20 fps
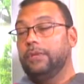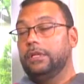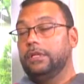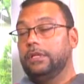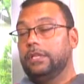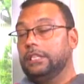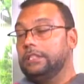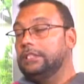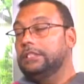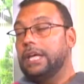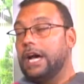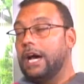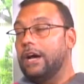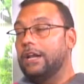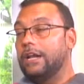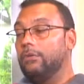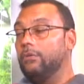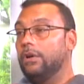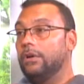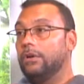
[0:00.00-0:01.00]
this is how
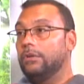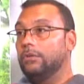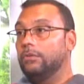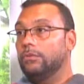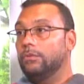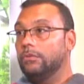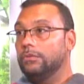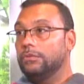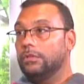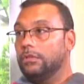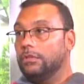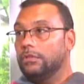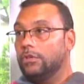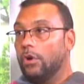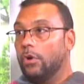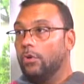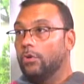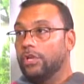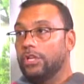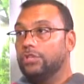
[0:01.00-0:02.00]
they were
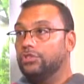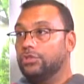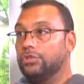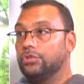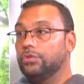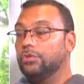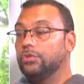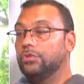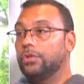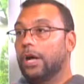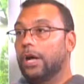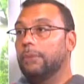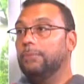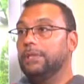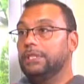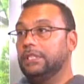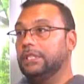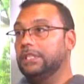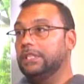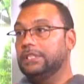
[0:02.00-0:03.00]
going to school up
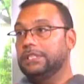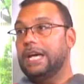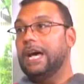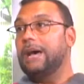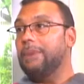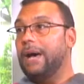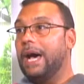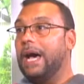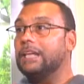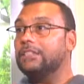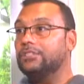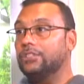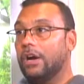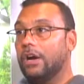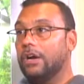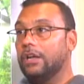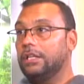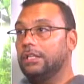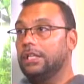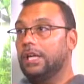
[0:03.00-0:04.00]
until the time I
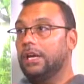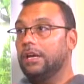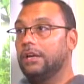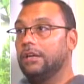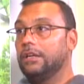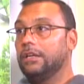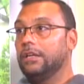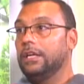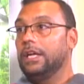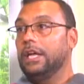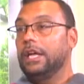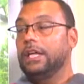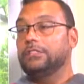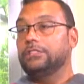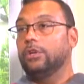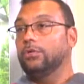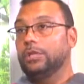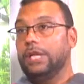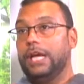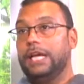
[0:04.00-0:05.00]
started there. And
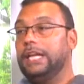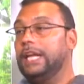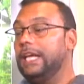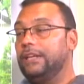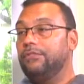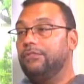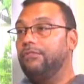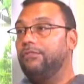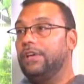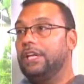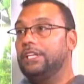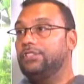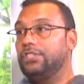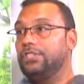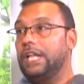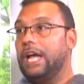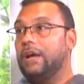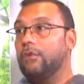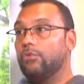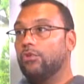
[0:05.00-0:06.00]
so they didn't finish
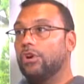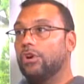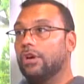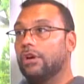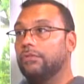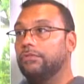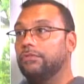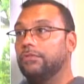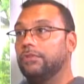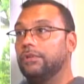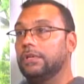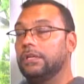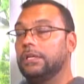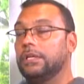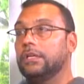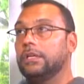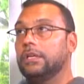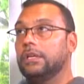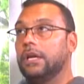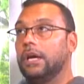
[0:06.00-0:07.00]
that roof
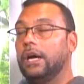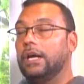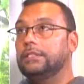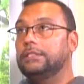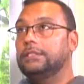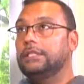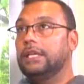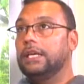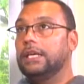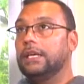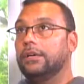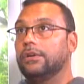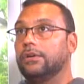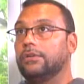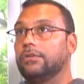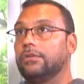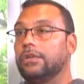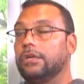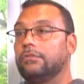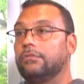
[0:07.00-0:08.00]

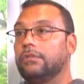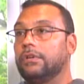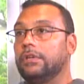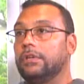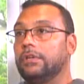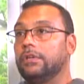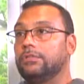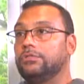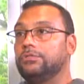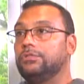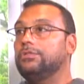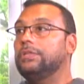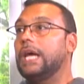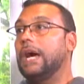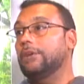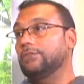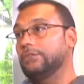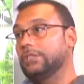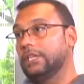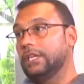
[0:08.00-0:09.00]
until
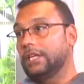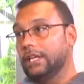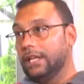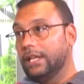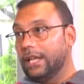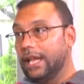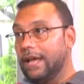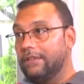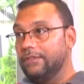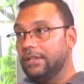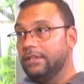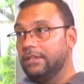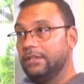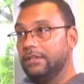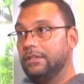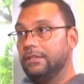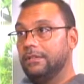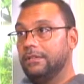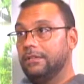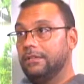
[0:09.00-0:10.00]
2011.
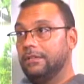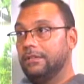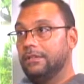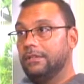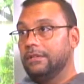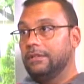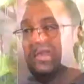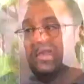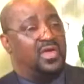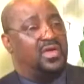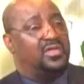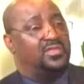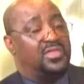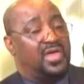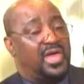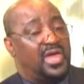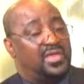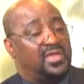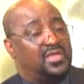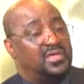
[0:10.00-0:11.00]

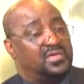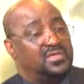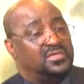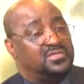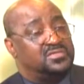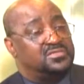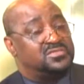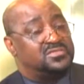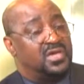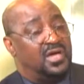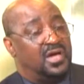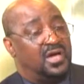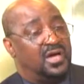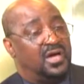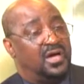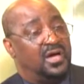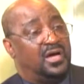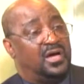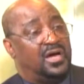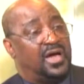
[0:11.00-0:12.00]
That is,
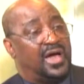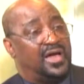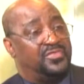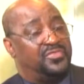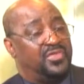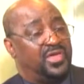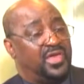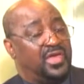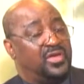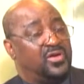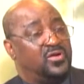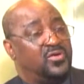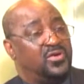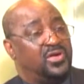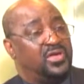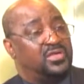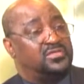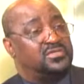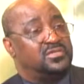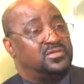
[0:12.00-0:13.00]
I think,
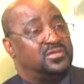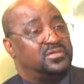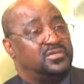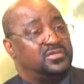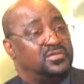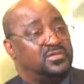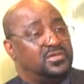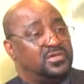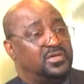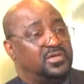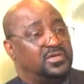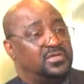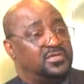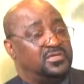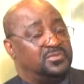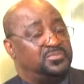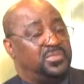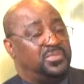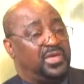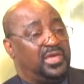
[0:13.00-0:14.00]
going to
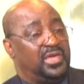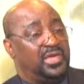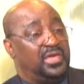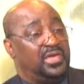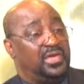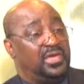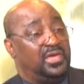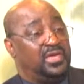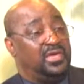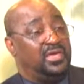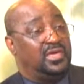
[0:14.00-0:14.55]
be